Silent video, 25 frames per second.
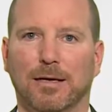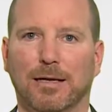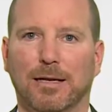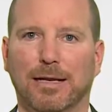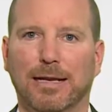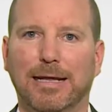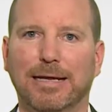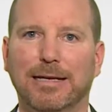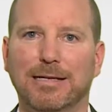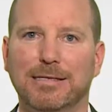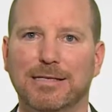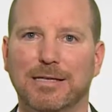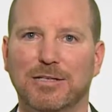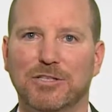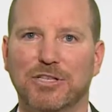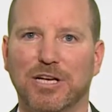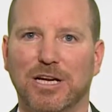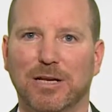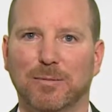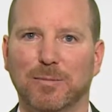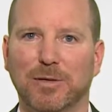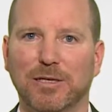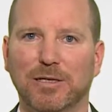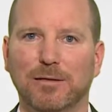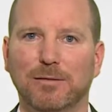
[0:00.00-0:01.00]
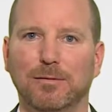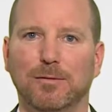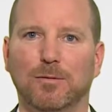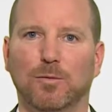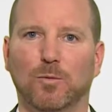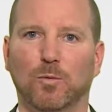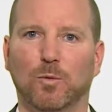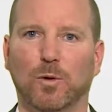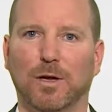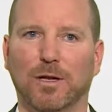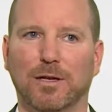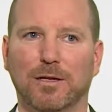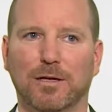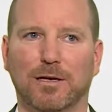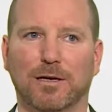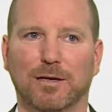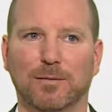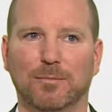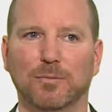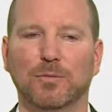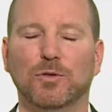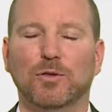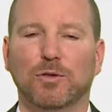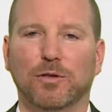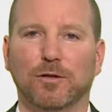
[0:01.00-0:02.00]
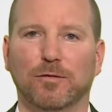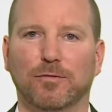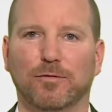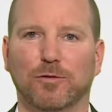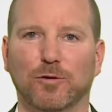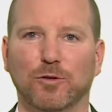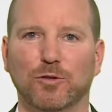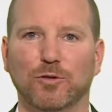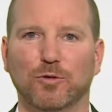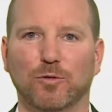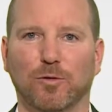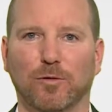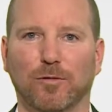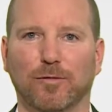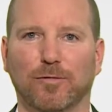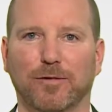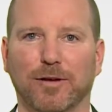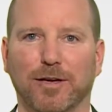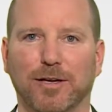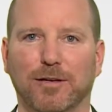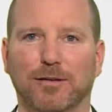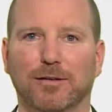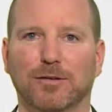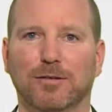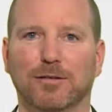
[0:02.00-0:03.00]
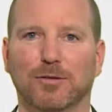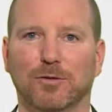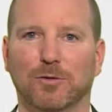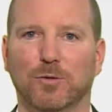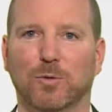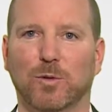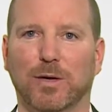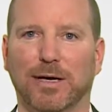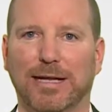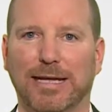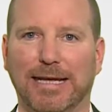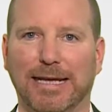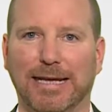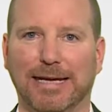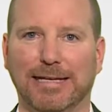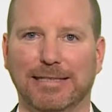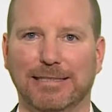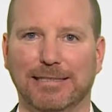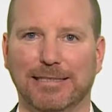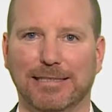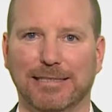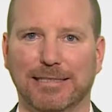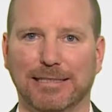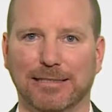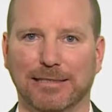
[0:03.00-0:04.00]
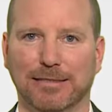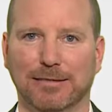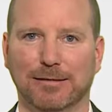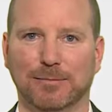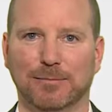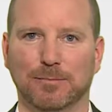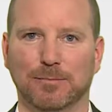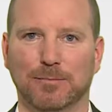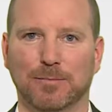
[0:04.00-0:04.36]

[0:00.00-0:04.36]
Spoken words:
Ladies and gentlemen, welcome to the Virtual Fair 2018.